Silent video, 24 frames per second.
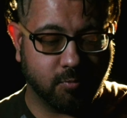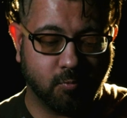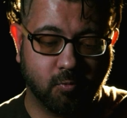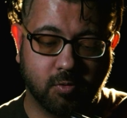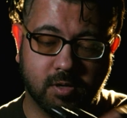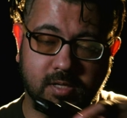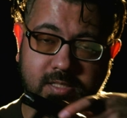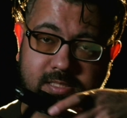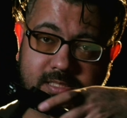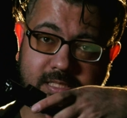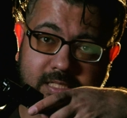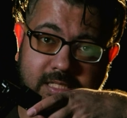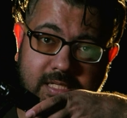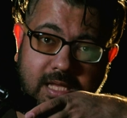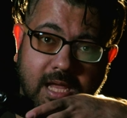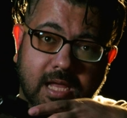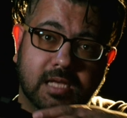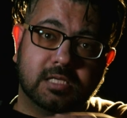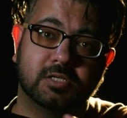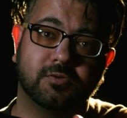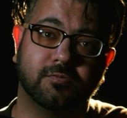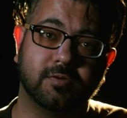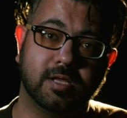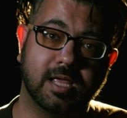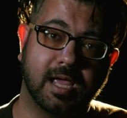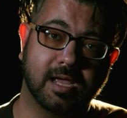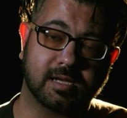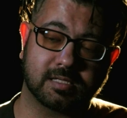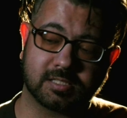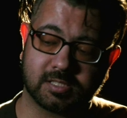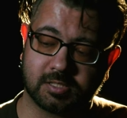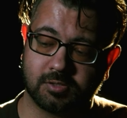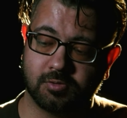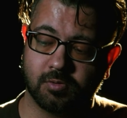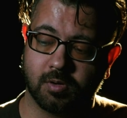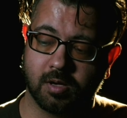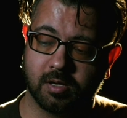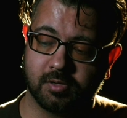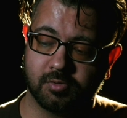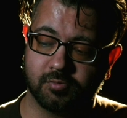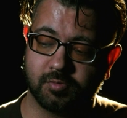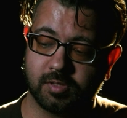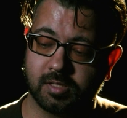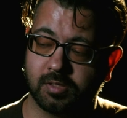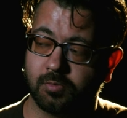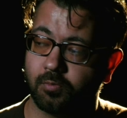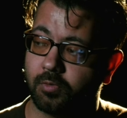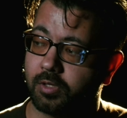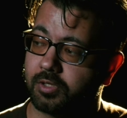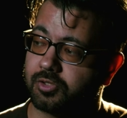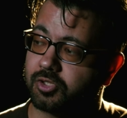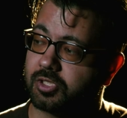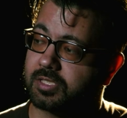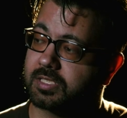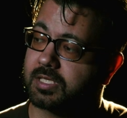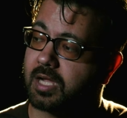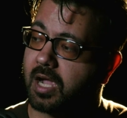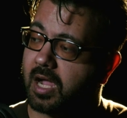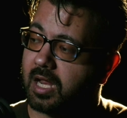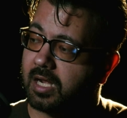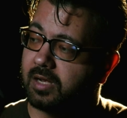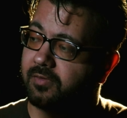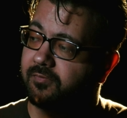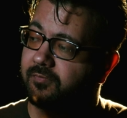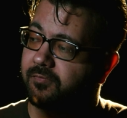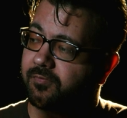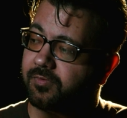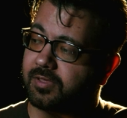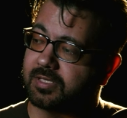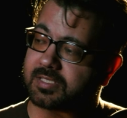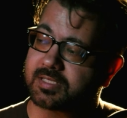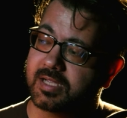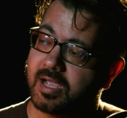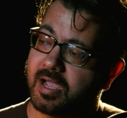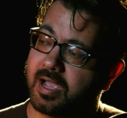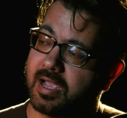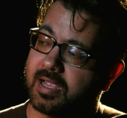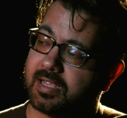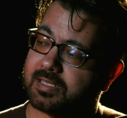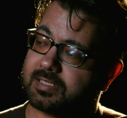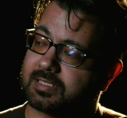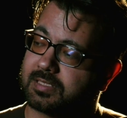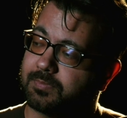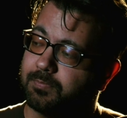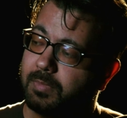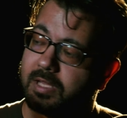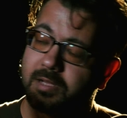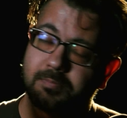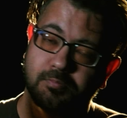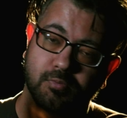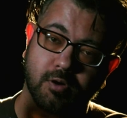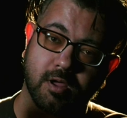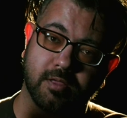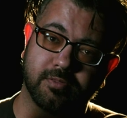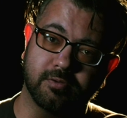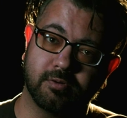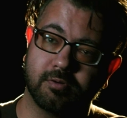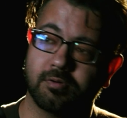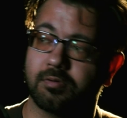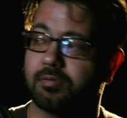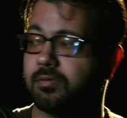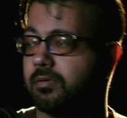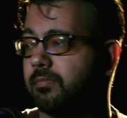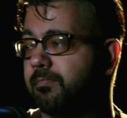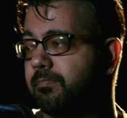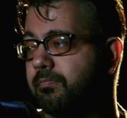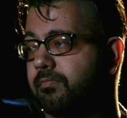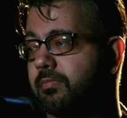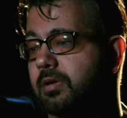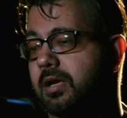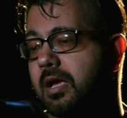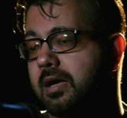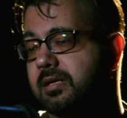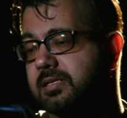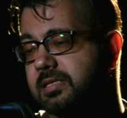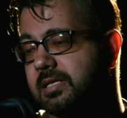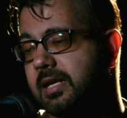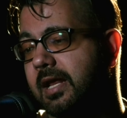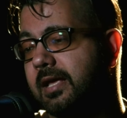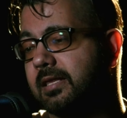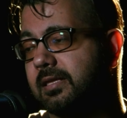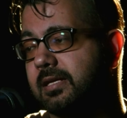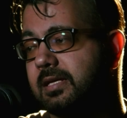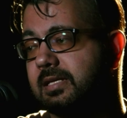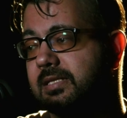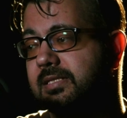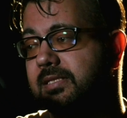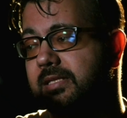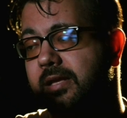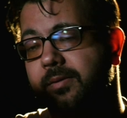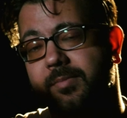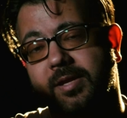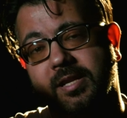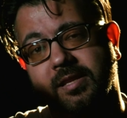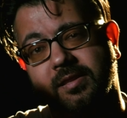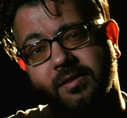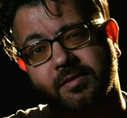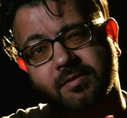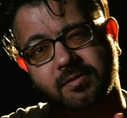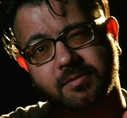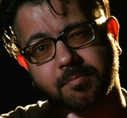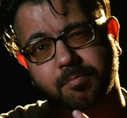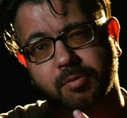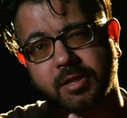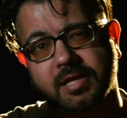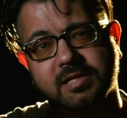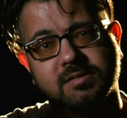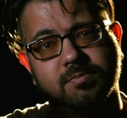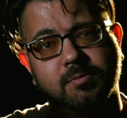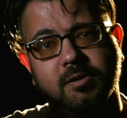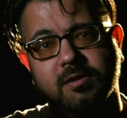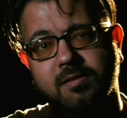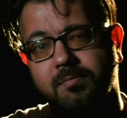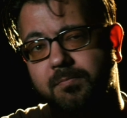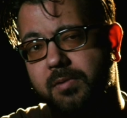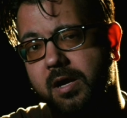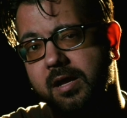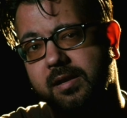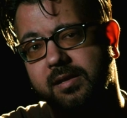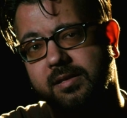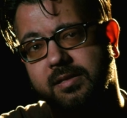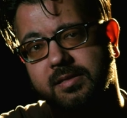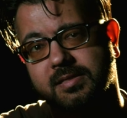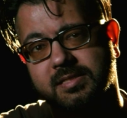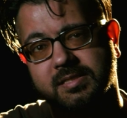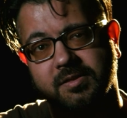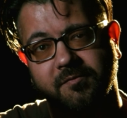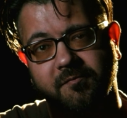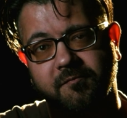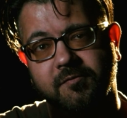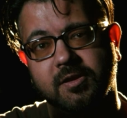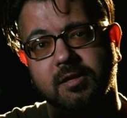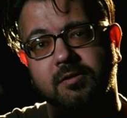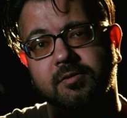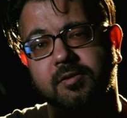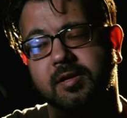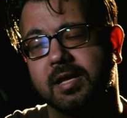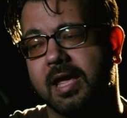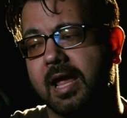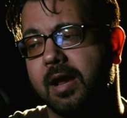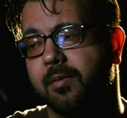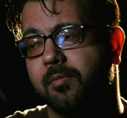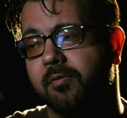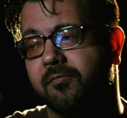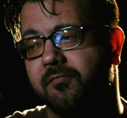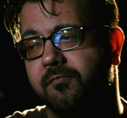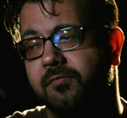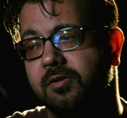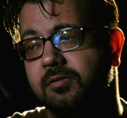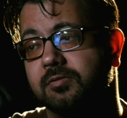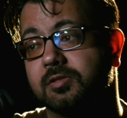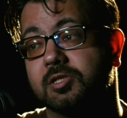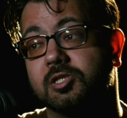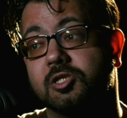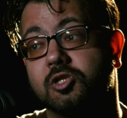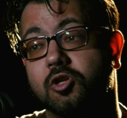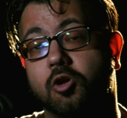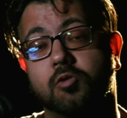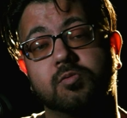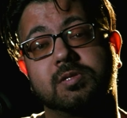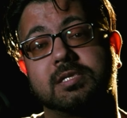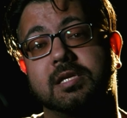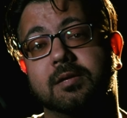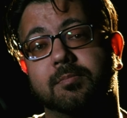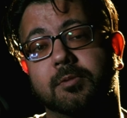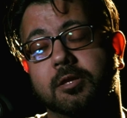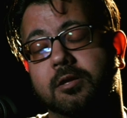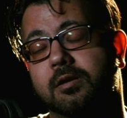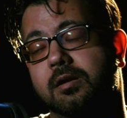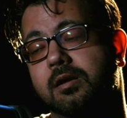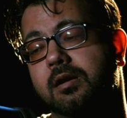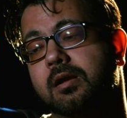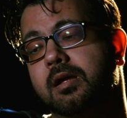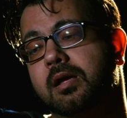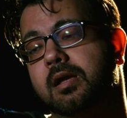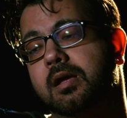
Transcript: was the HVX 200, which is kind of this guy's big brother, or cousin at least. I mean, the placement of the buttons, the feel of the camera feels so similar.